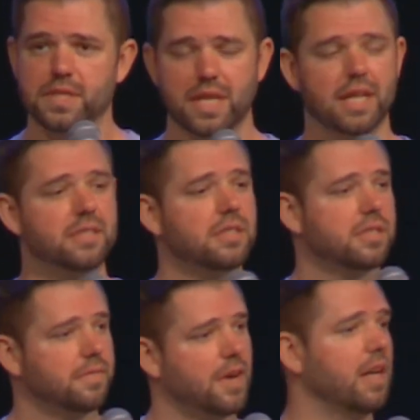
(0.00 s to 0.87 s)

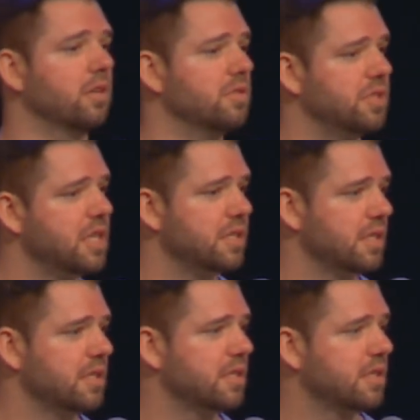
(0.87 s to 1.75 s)
tend to follow
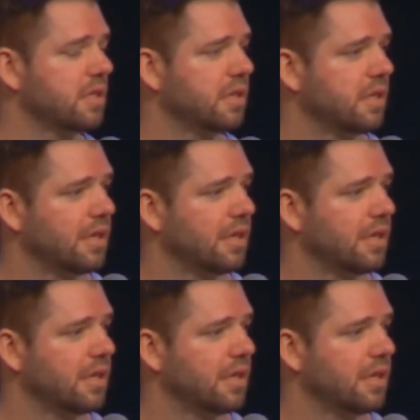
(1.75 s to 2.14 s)
Jesus,